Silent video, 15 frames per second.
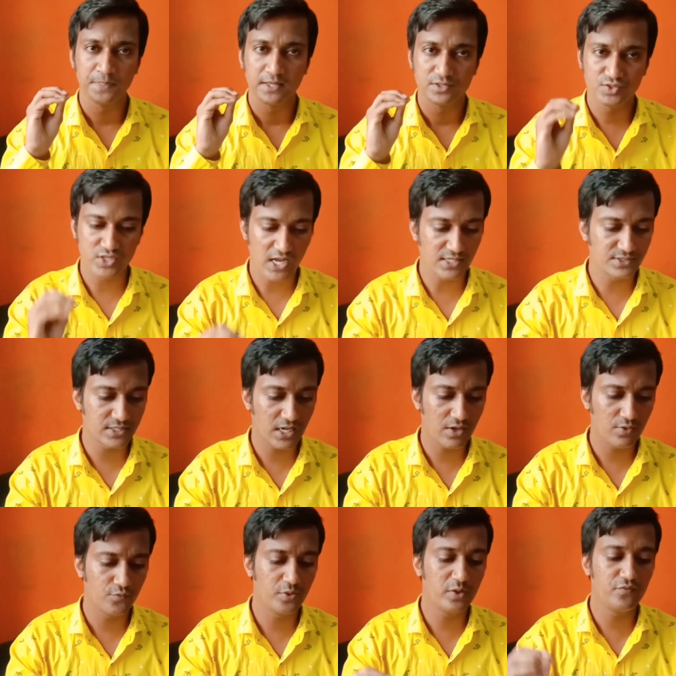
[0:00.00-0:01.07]

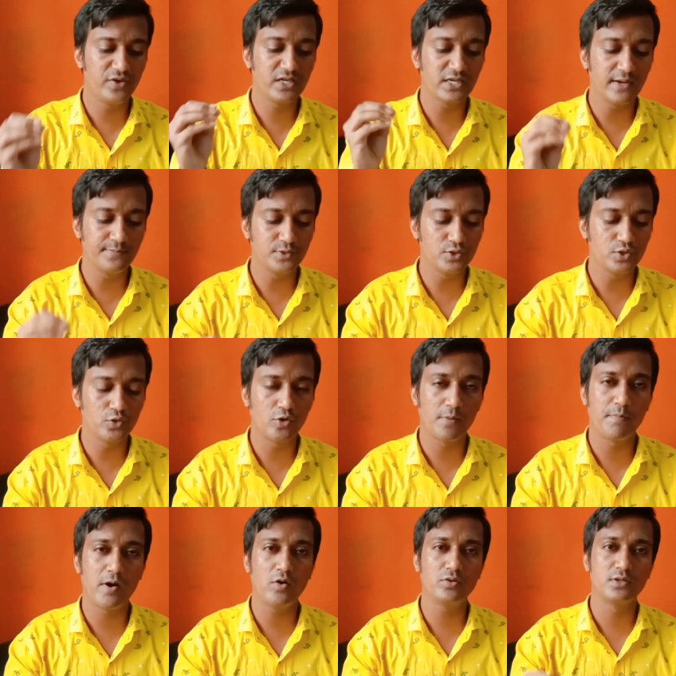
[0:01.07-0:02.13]
stanza where we come to know
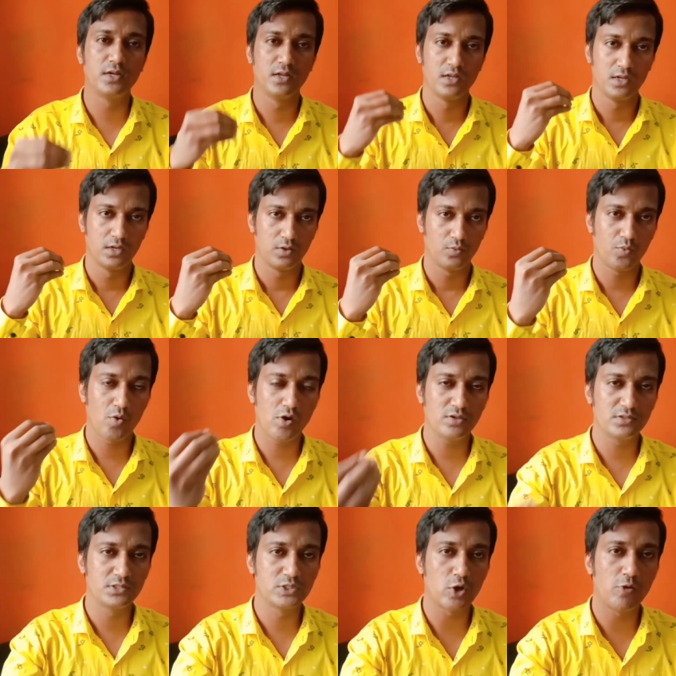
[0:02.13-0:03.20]
about
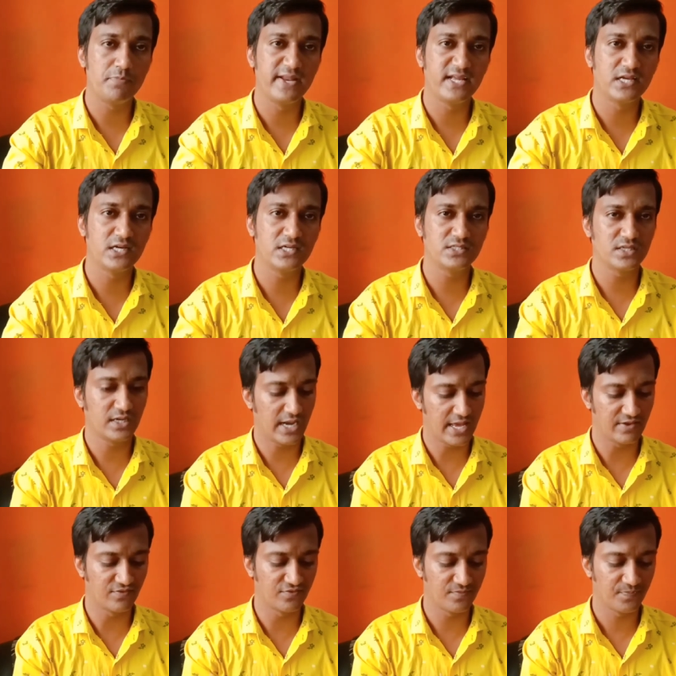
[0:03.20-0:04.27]
what Tom Dacre's
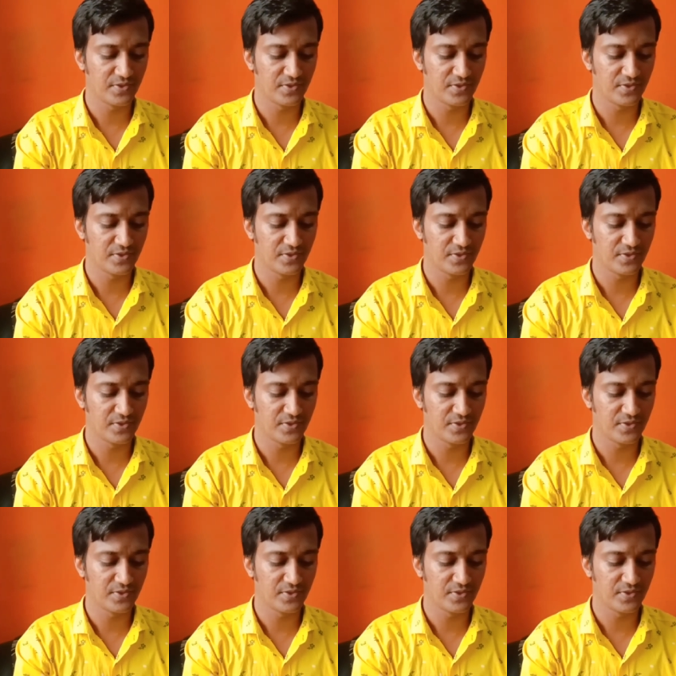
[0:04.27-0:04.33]
life.